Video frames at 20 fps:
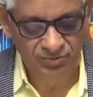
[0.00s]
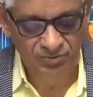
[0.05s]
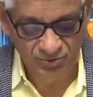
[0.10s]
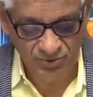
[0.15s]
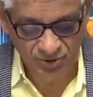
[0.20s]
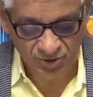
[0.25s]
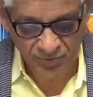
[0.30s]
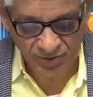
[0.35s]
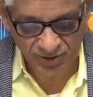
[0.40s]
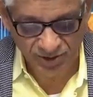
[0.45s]

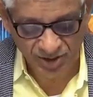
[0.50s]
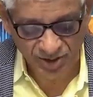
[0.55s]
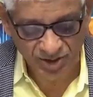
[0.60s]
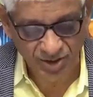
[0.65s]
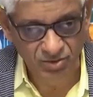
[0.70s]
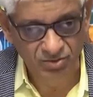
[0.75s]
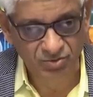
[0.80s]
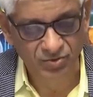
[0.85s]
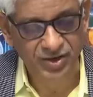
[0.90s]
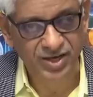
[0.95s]
uh, spin
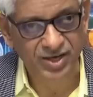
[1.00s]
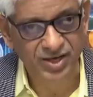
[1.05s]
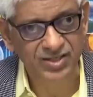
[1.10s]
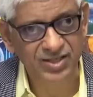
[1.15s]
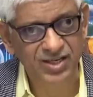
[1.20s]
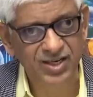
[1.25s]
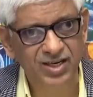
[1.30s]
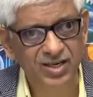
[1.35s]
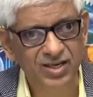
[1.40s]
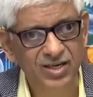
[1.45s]
systems we
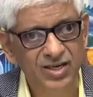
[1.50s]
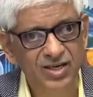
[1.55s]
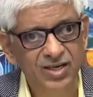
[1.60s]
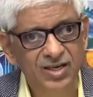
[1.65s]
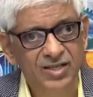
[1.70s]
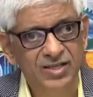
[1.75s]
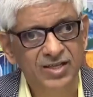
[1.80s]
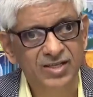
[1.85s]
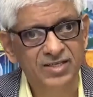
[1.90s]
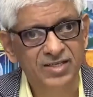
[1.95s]
consider
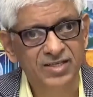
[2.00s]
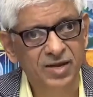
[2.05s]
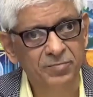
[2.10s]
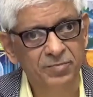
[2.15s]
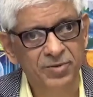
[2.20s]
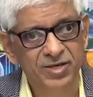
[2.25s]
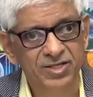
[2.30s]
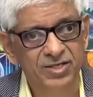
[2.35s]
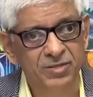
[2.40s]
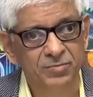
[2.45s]
the same
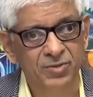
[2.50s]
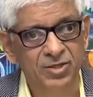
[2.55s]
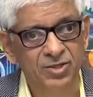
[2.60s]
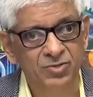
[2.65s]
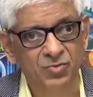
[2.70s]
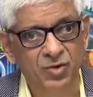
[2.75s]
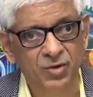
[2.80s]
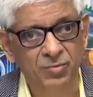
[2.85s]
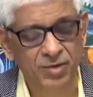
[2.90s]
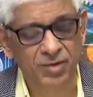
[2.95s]

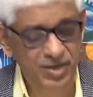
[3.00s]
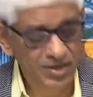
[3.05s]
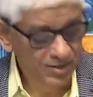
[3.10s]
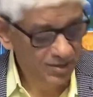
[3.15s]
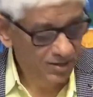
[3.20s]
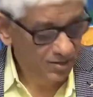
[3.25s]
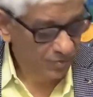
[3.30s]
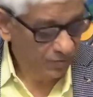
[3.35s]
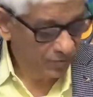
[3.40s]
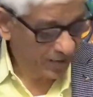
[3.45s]
principles will be
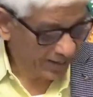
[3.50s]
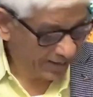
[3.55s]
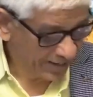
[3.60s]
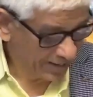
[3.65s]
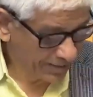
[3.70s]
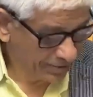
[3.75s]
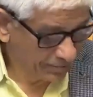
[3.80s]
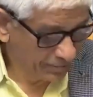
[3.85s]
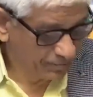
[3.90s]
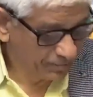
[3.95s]

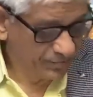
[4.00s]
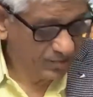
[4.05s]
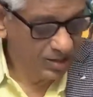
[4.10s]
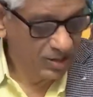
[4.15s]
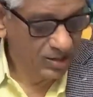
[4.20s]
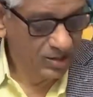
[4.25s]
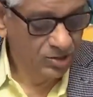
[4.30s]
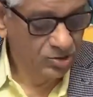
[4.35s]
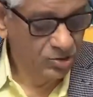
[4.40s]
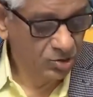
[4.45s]
valid.
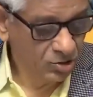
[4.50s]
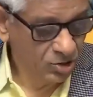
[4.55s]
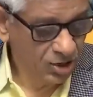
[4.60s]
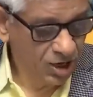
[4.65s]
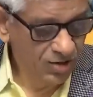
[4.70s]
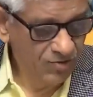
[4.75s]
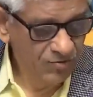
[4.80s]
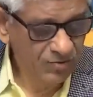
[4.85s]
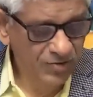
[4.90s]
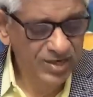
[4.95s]
So,
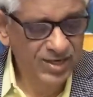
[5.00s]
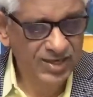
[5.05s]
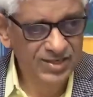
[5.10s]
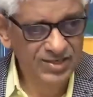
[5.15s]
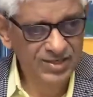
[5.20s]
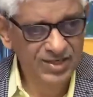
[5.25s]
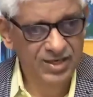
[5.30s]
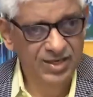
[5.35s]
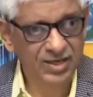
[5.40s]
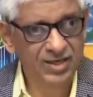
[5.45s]
now we
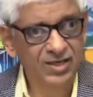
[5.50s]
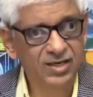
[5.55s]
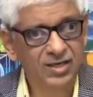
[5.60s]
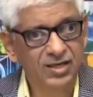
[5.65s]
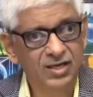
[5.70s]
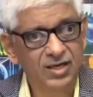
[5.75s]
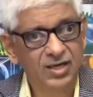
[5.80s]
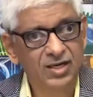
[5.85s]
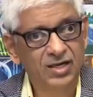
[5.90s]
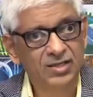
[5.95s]
consider
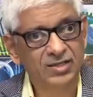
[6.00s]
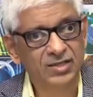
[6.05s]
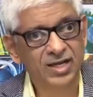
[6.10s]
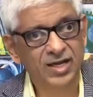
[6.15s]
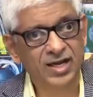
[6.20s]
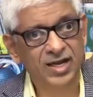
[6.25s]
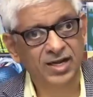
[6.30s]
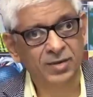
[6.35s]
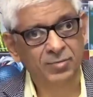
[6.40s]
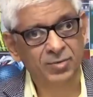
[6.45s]

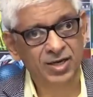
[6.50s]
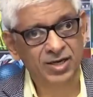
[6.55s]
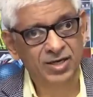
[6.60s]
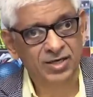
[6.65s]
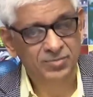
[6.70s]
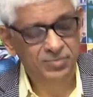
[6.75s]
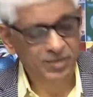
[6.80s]
the NMR